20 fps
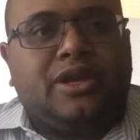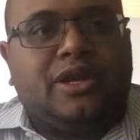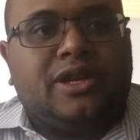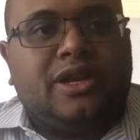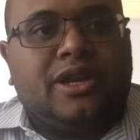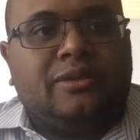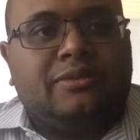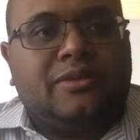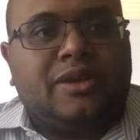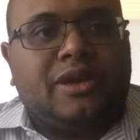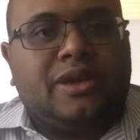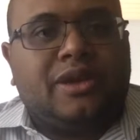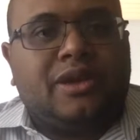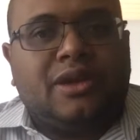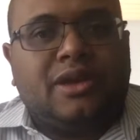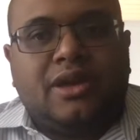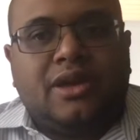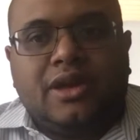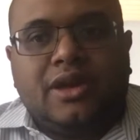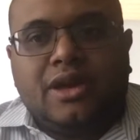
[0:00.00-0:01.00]
Let me
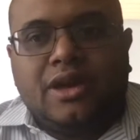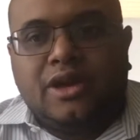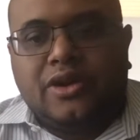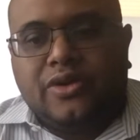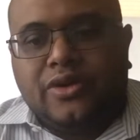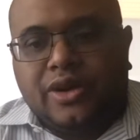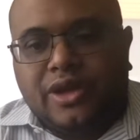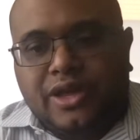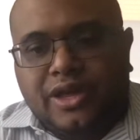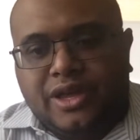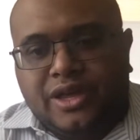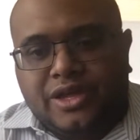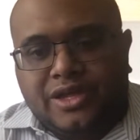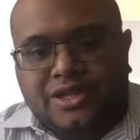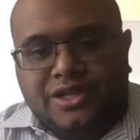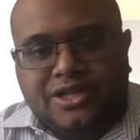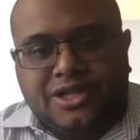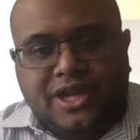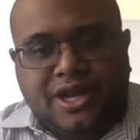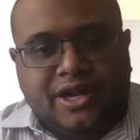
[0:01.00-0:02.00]
go ahead and
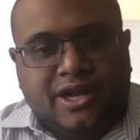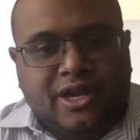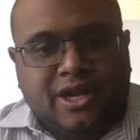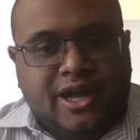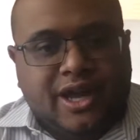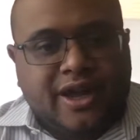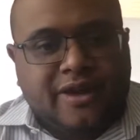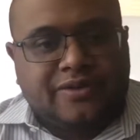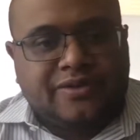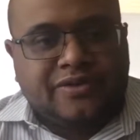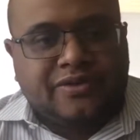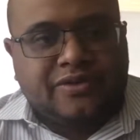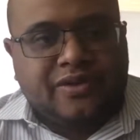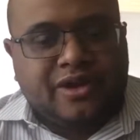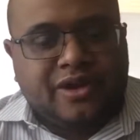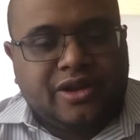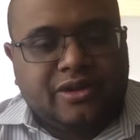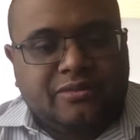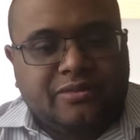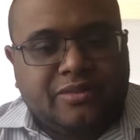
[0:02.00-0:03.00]
share the live
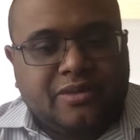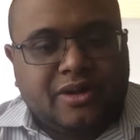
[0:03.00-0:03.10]
stream.